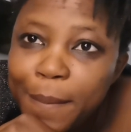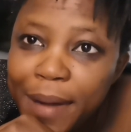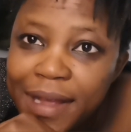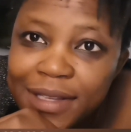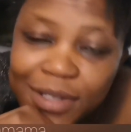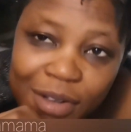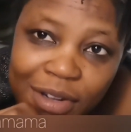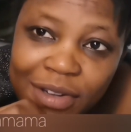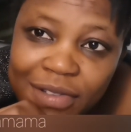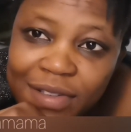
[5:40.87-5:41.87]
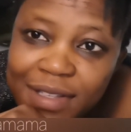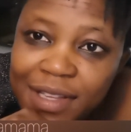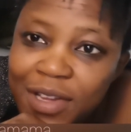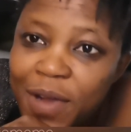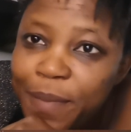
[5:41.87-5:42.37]
Pastor,
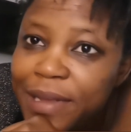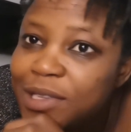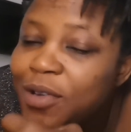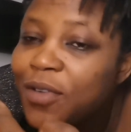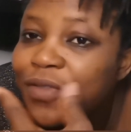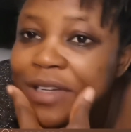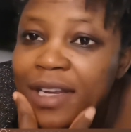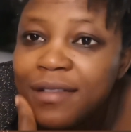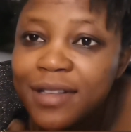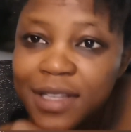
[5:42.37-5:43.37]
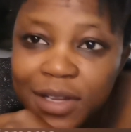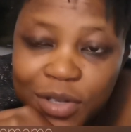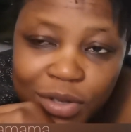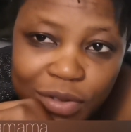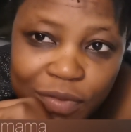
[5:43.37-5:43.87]
Senior Pastor of Redeemed Christian
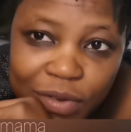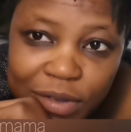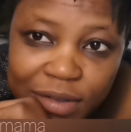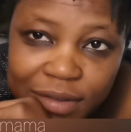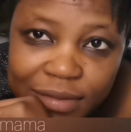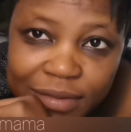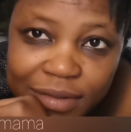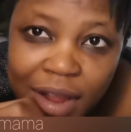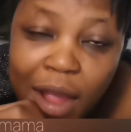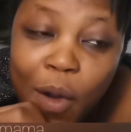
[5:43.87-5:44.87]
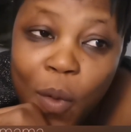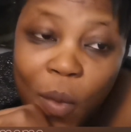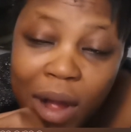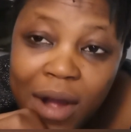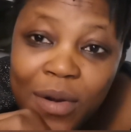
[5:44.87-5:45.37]
Church of God.
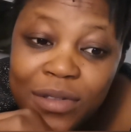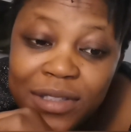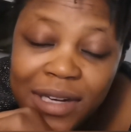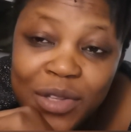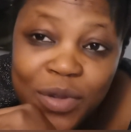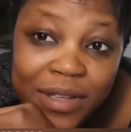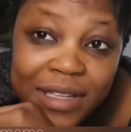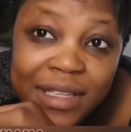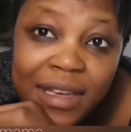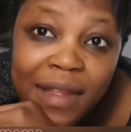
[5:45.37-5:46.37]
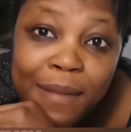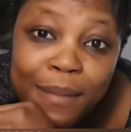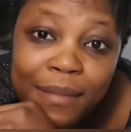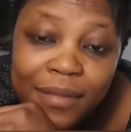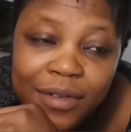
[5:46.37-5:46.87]
123
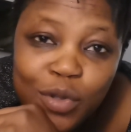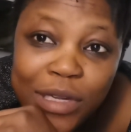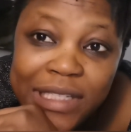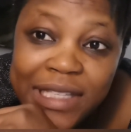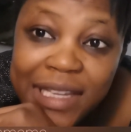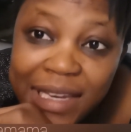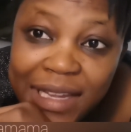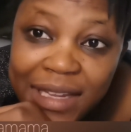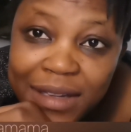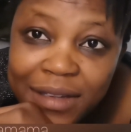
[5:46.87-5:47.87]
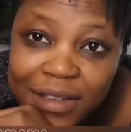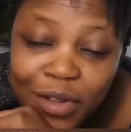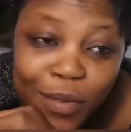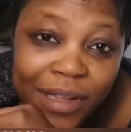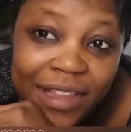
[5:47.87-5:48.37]
million.
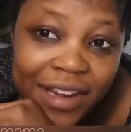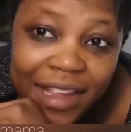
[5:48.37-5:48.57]
Now you